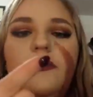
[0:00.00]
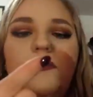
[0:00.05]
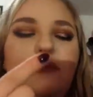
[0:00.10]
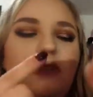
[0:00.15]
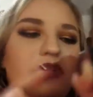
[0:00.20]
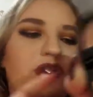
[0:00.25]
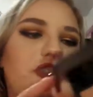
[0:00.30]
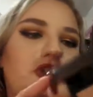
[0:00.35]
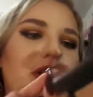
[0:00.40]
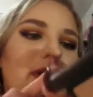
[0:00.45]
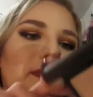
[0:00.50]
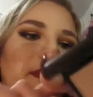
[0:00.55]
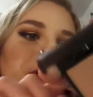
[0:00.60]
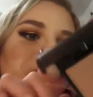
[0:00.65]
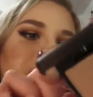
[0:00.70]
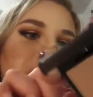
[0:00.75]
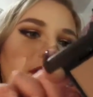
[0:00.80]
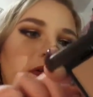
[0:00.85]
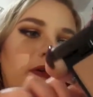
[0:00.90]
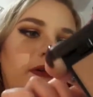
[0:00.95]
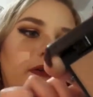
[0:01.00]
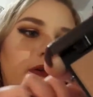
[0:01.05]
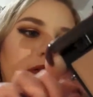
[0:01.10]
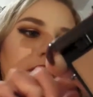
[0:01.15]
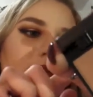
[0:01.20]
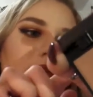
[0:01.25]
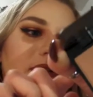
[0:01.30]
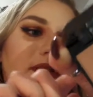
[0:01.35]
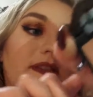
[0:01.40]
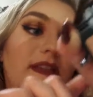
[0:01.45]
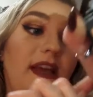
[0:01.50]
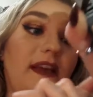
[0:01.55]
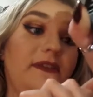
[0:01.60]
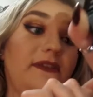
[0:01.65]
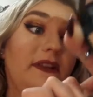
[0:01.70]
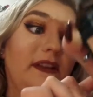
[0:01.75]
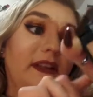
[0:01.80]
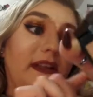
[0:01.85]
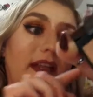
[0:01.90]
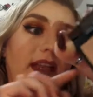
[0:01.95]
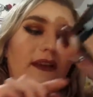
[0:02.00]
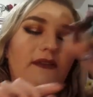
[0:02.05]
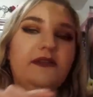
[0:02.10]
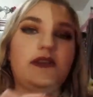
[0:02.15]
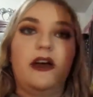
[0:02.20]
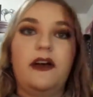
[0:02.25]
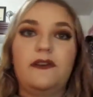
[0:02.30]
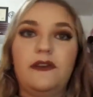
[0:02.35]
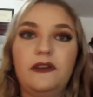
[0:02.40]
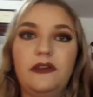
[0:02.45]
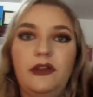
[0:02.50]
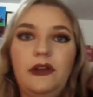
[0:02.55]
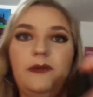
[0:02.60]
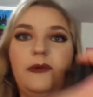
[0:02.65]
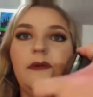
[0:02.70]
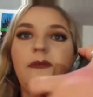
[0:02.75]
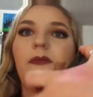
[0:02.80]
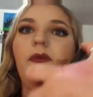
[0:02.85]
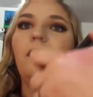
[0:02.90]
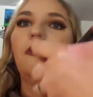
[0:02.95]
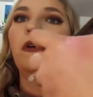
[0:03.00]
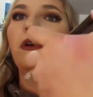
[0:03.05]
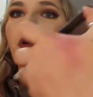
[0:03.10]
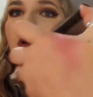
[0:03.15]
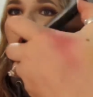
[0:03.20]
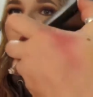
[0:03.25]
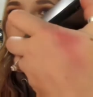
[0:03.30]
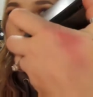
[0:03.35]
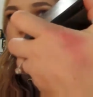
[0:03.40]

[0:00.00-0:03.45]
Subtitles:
The shimmer definitely gives off a little bit more.